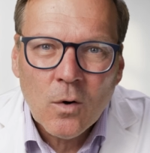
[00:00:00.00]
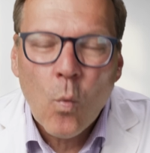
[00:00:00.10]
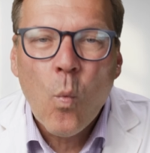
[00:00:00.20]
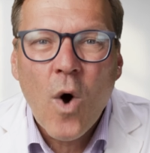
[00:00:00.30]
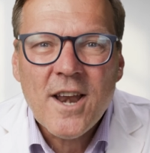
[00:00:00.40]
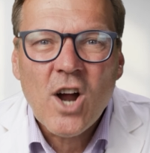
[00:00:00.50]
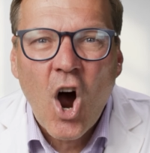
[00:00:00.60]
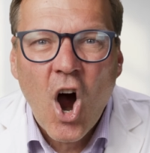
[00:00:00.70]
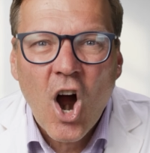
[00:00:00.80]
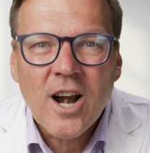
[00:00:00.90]
what
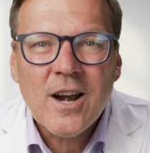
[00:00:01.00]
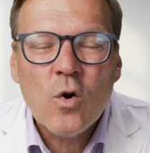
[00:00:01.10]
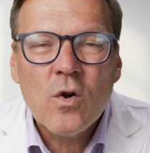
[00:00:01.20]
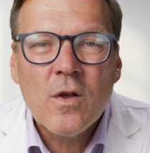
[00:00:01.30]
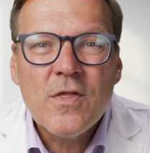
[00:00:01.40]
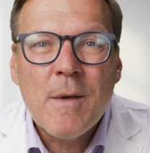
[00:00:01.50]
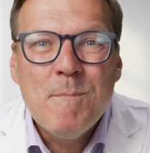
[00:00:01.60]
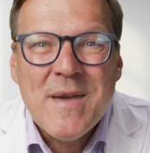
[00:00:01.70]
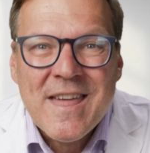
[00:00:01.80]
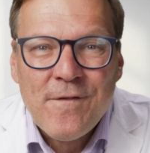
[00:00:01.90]
are the
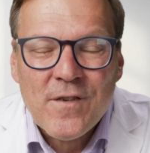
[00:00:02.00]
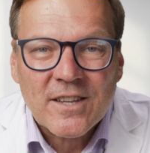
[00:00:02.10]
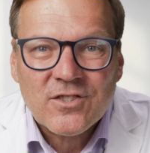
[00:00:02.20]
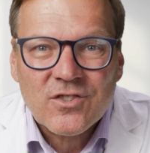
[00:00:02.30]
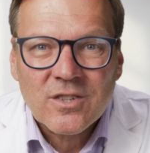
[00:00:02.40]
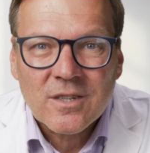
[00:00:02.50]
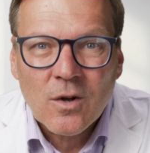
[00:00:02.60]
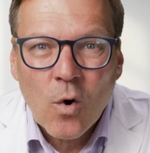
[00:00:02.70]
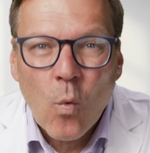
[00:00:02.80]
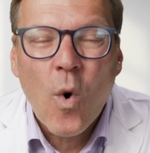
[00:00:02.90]
benefits?
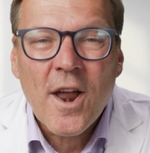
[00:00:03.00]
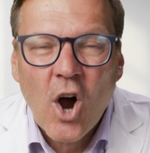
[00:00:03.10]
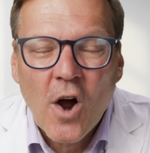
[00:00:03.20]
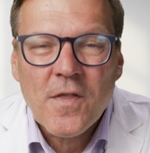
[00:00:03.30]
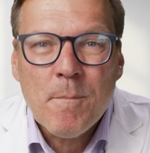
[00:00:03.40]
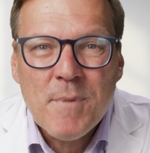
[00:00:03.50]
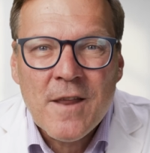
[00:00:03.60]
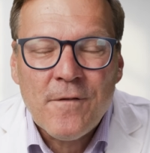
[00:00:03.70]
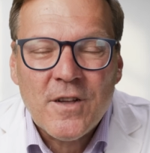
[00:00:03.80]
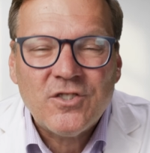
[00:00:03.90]
What are the
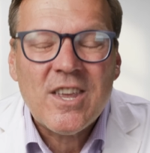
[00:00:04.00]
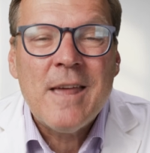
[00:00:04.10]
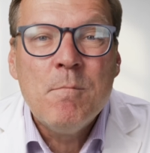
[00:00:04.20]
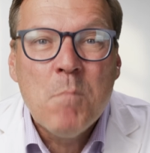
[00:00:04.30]
benefits in